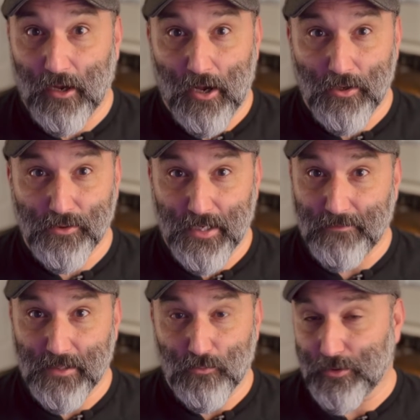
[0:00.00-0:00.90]
auto
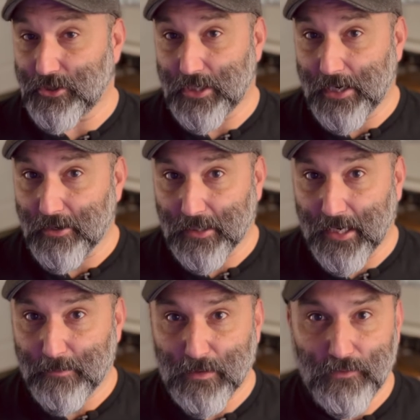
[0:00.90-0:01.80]
saves it with a generic
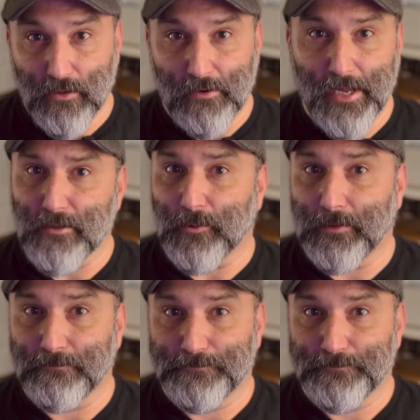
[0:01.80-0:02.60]
name if you don't enter one.